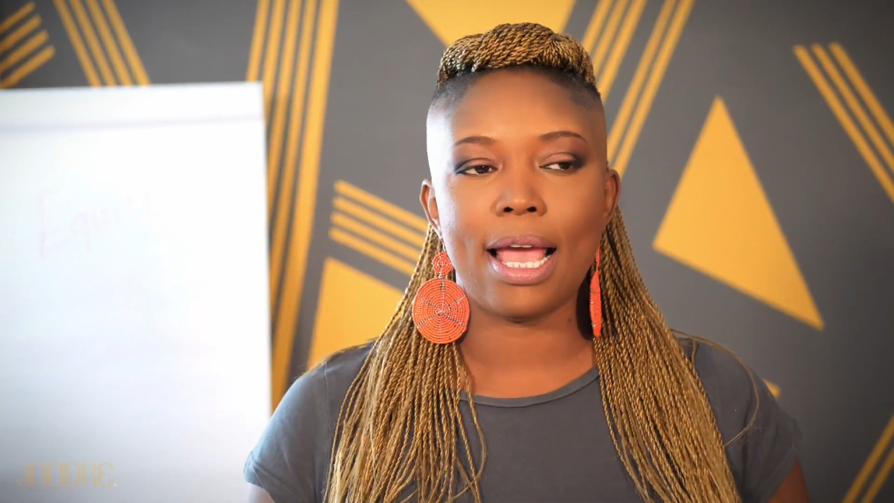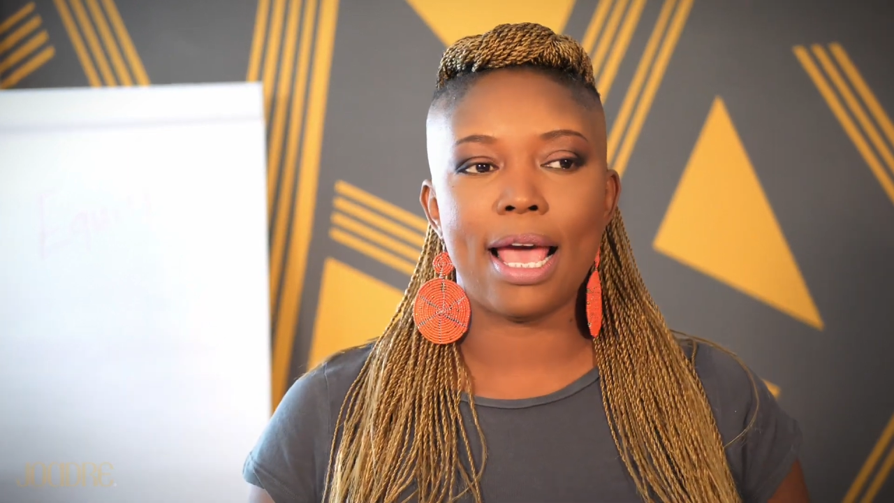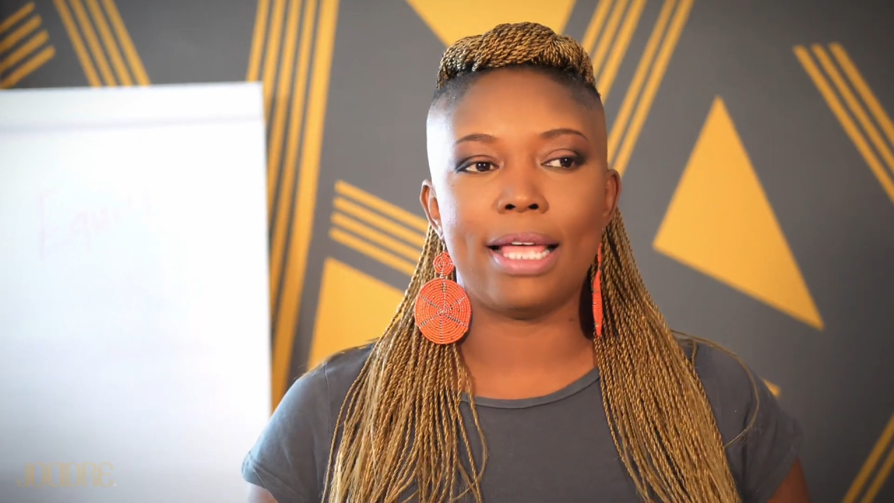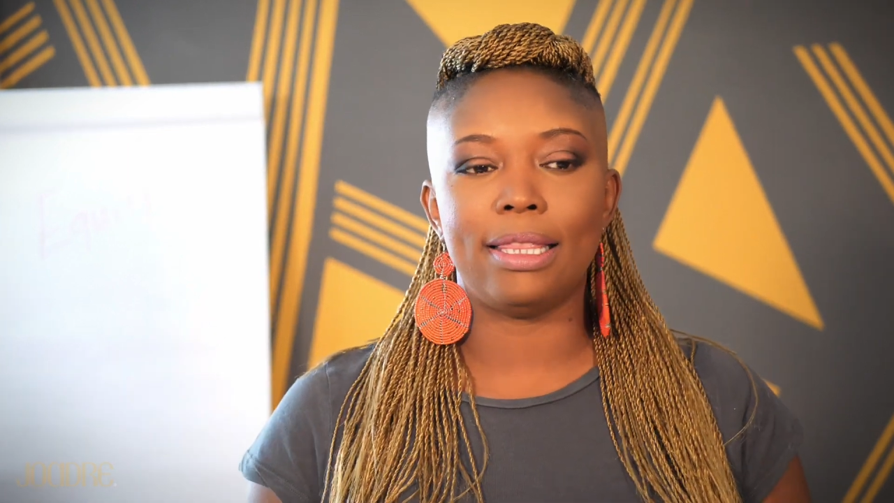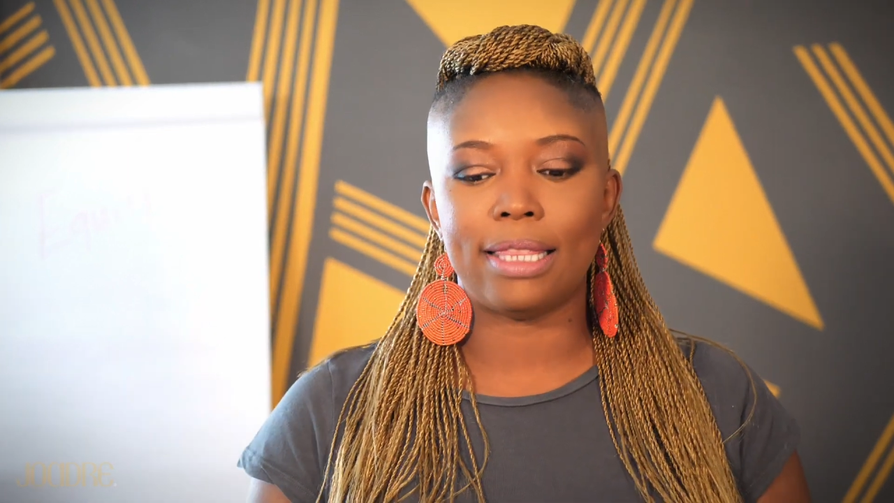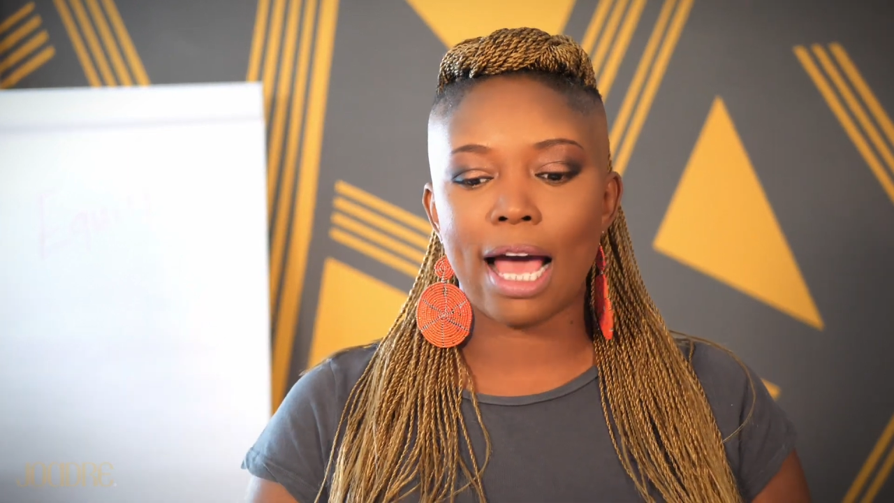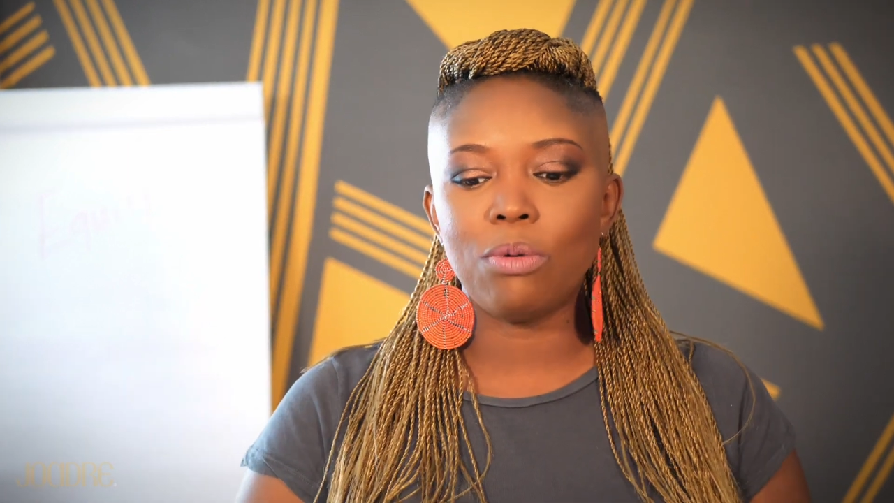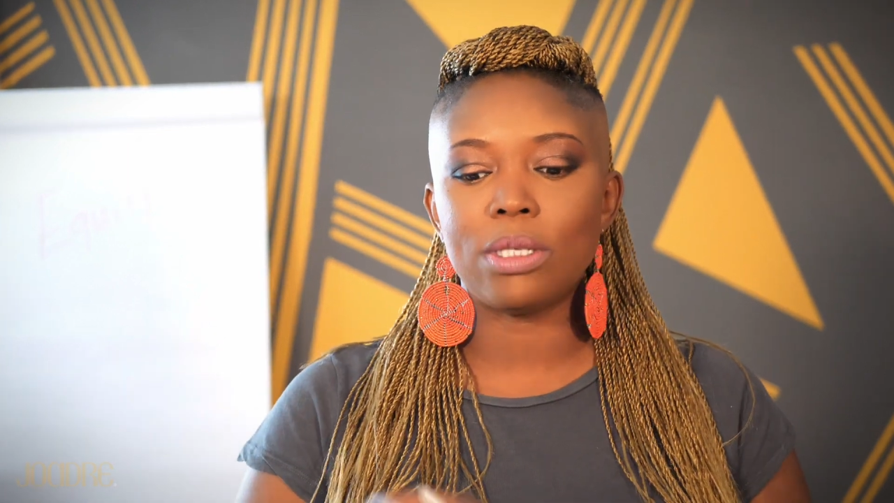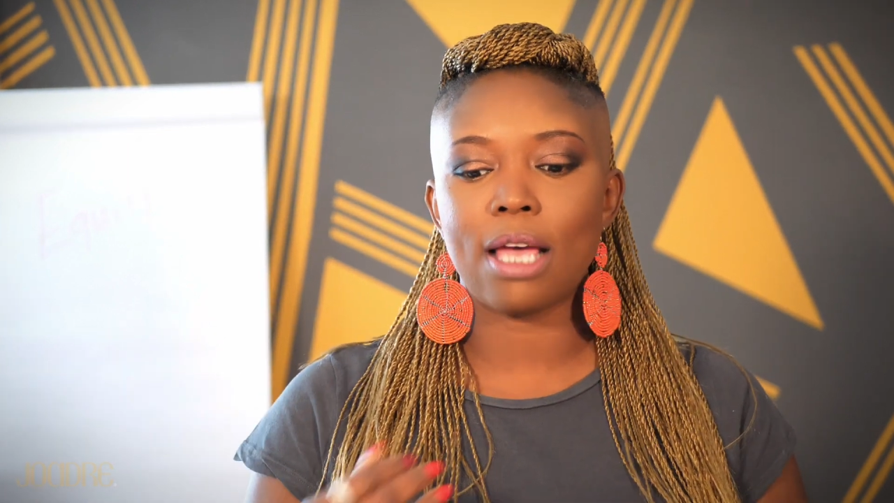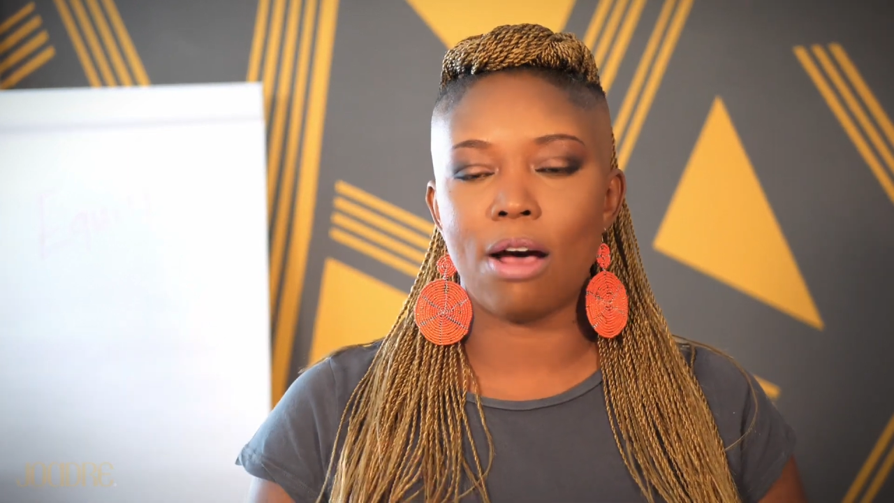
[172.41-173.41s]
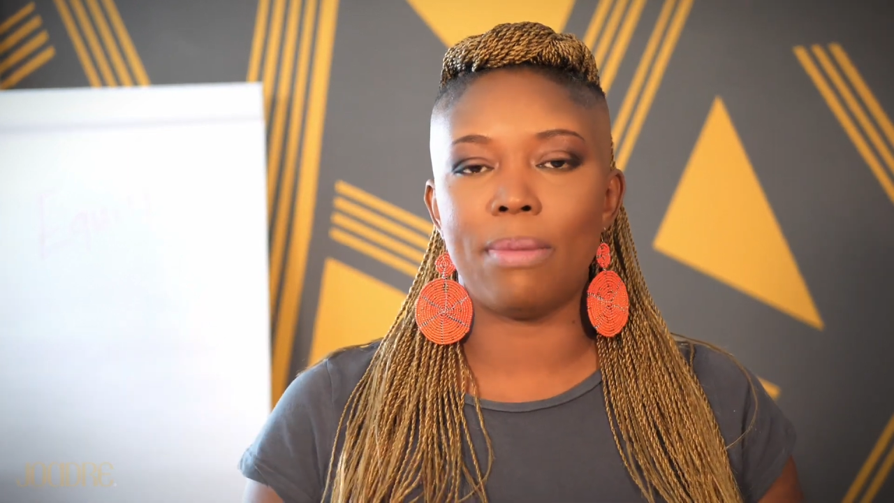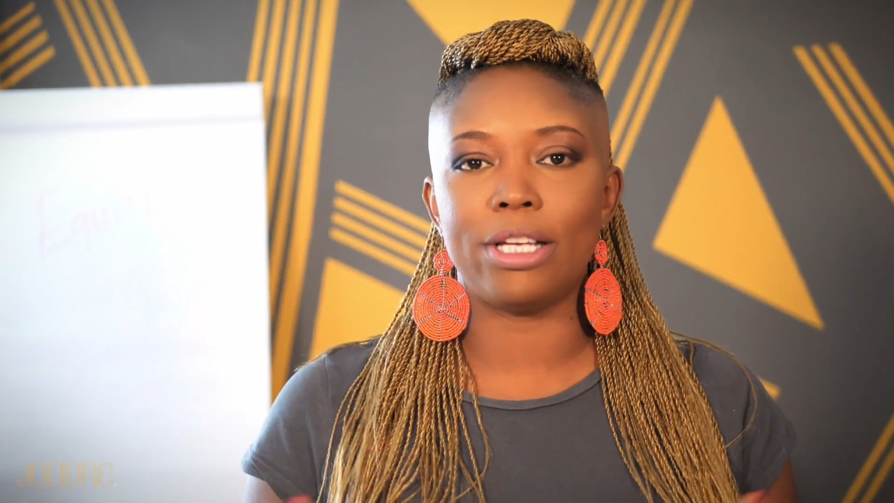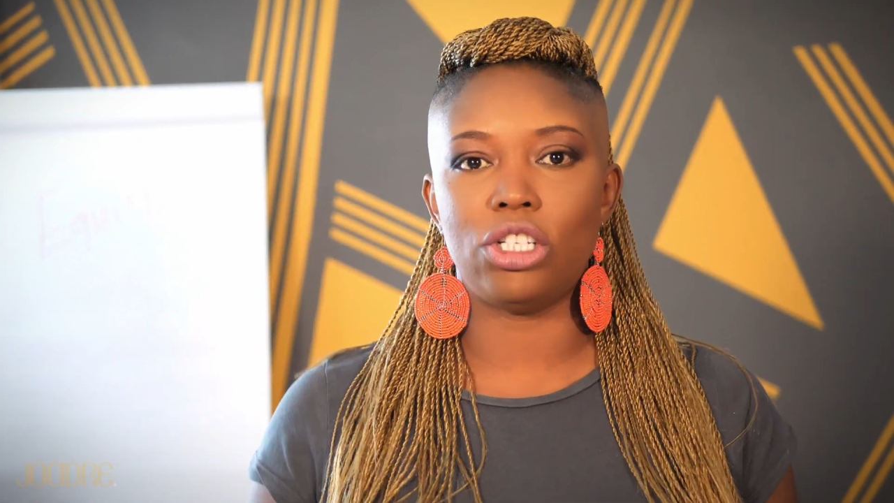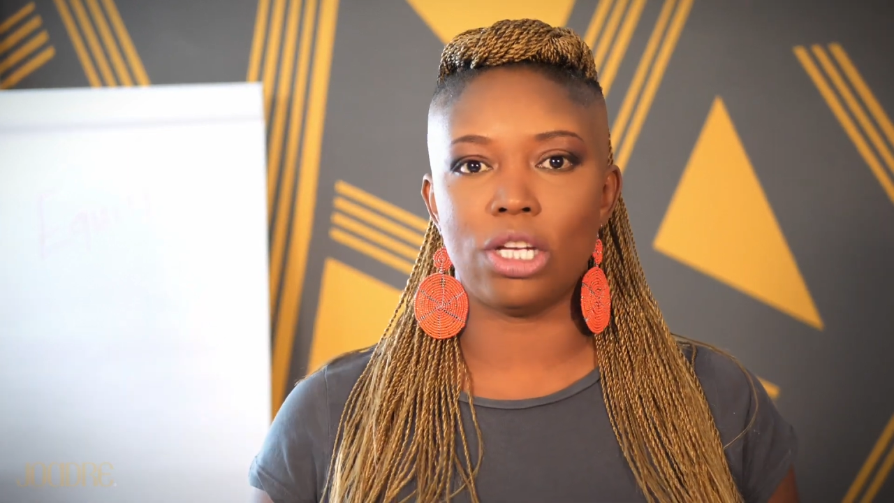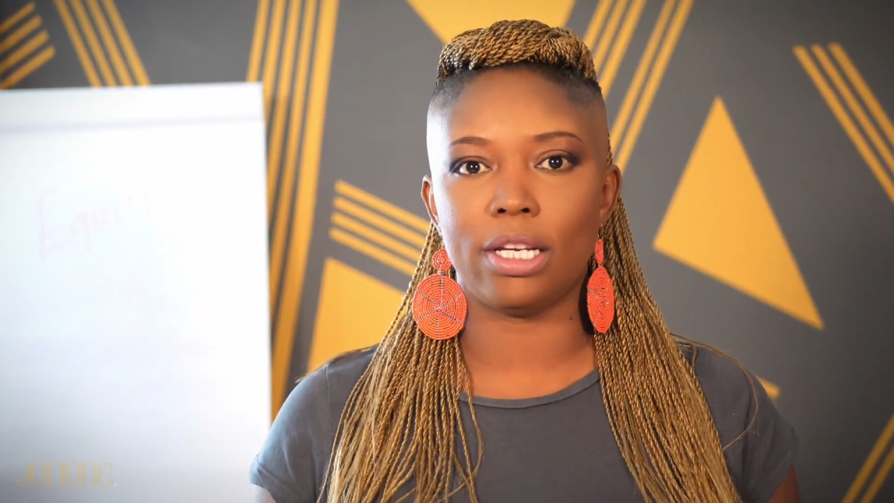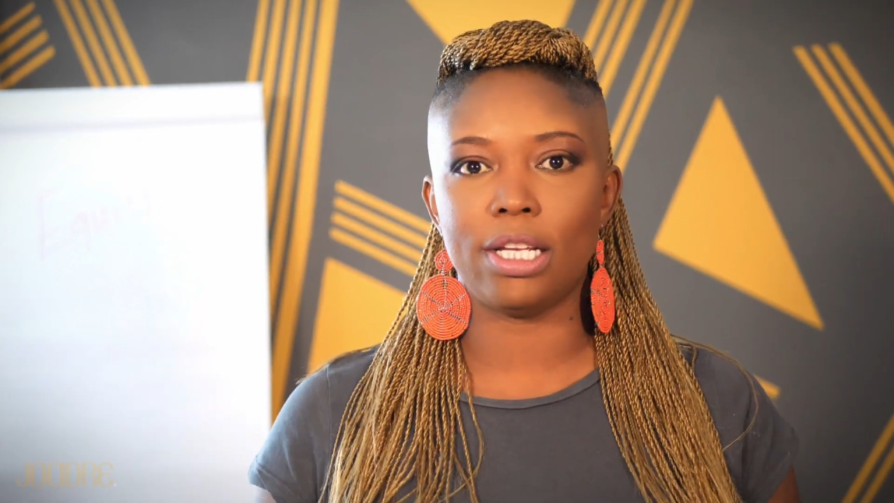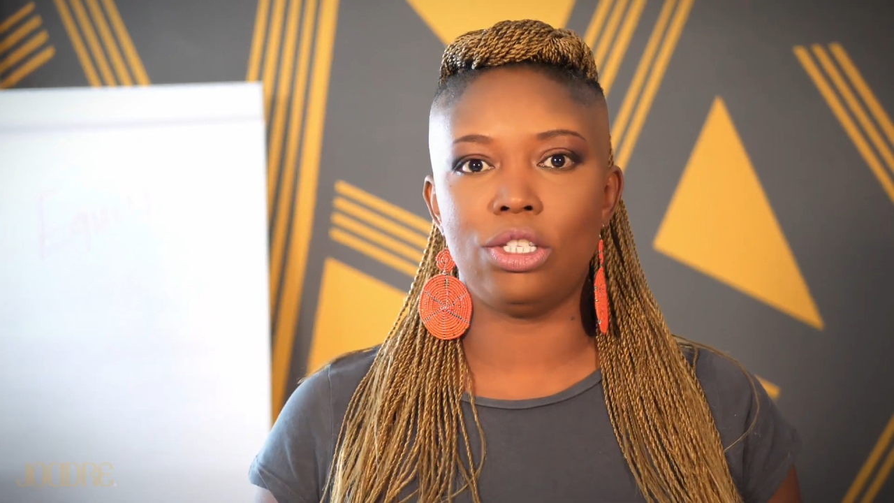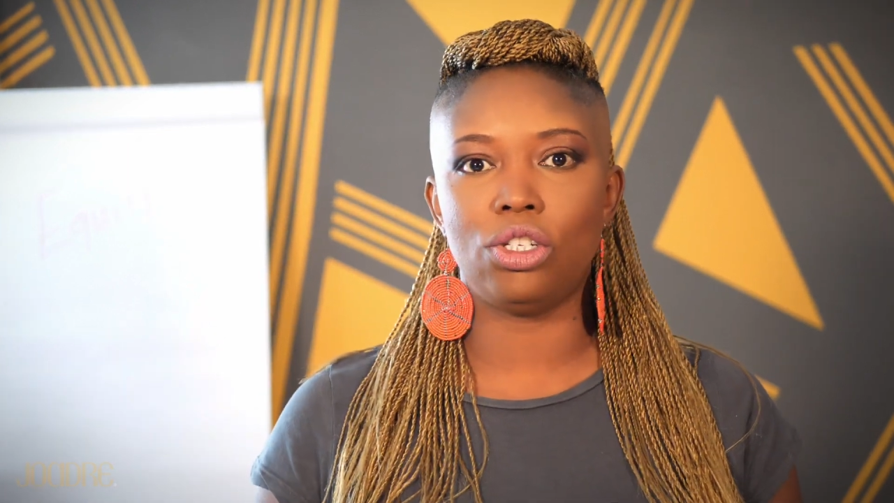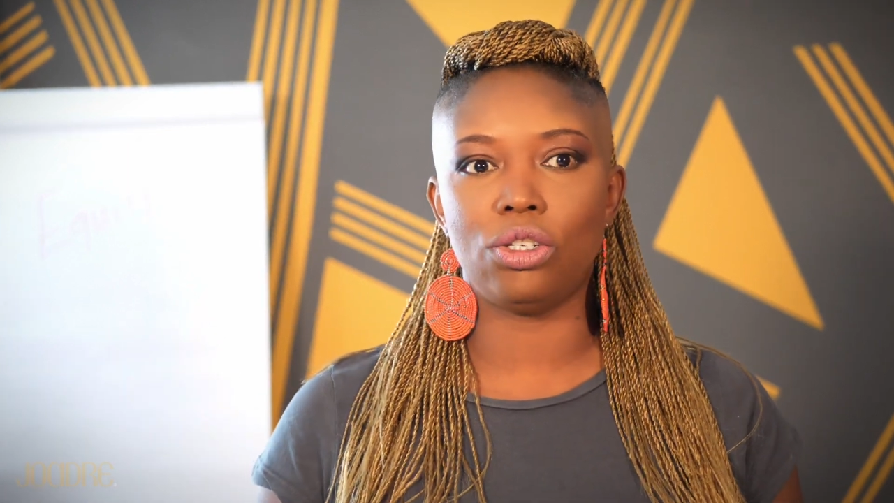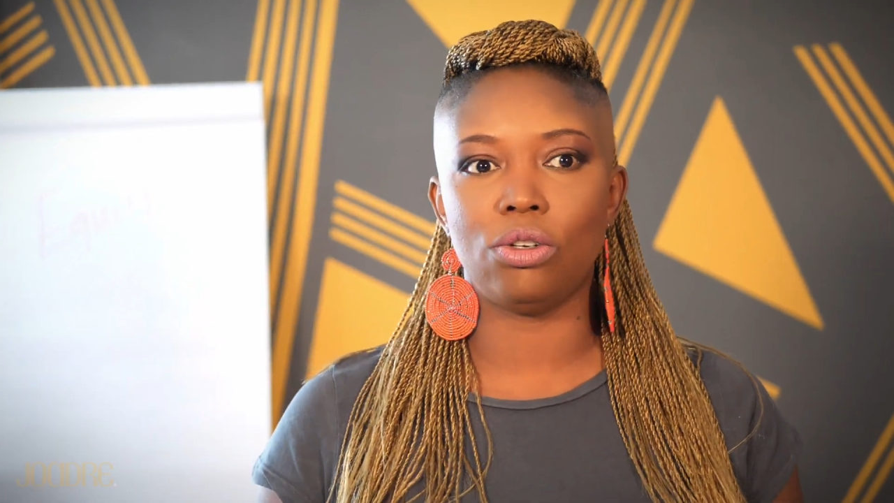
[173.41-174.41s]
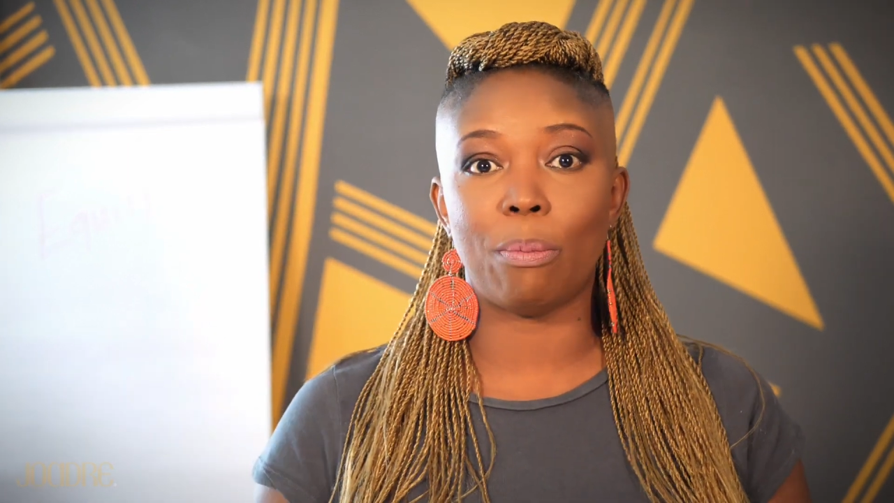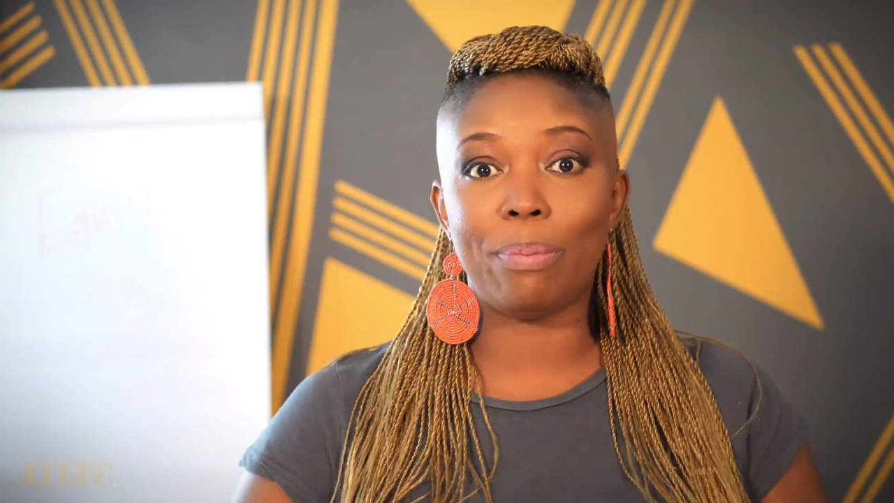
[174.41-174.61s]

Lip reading: and that was how my journey to